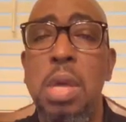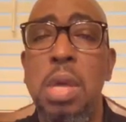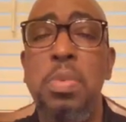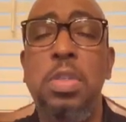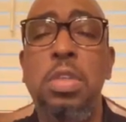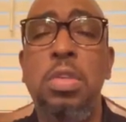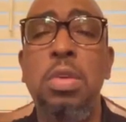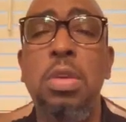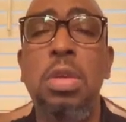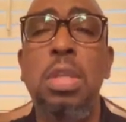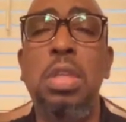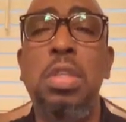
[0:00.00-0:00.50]

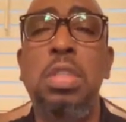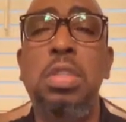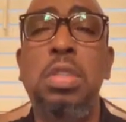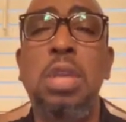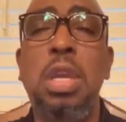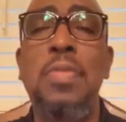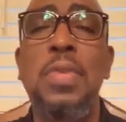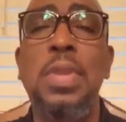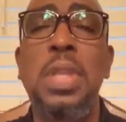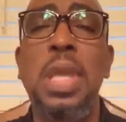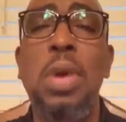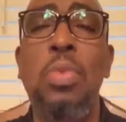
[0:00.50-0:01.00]
I'm sure the
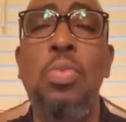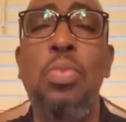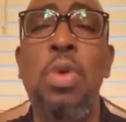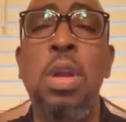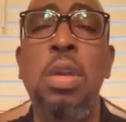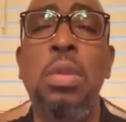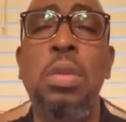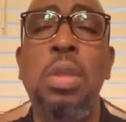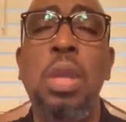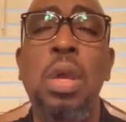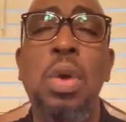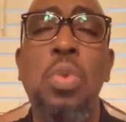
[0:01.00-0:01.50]
servant that
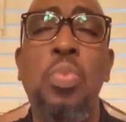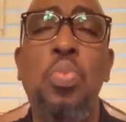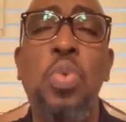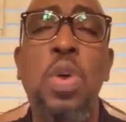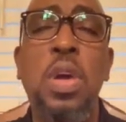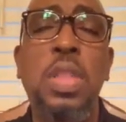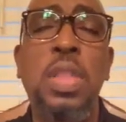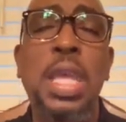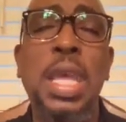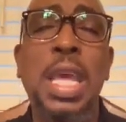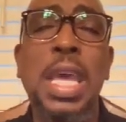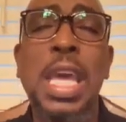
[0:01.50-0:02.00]
worked
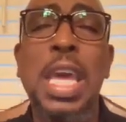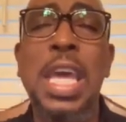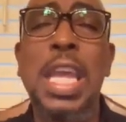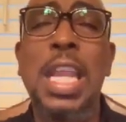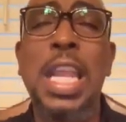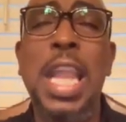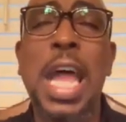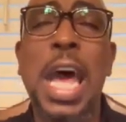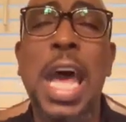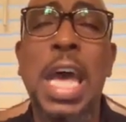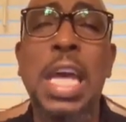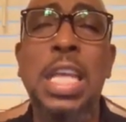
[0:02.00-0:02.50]
with
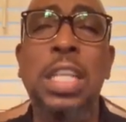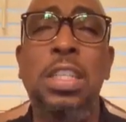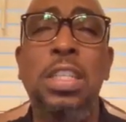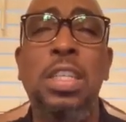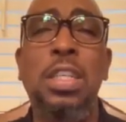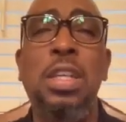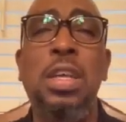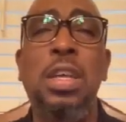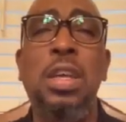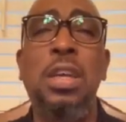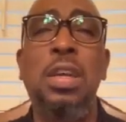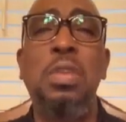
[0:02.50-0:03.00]

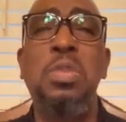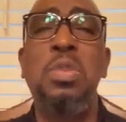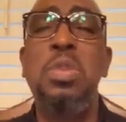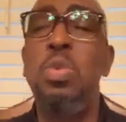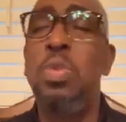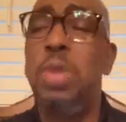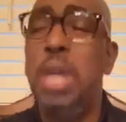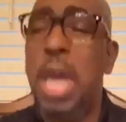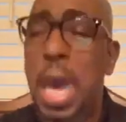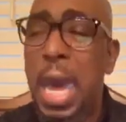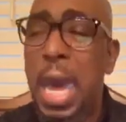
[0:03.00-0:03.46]
Elijah knew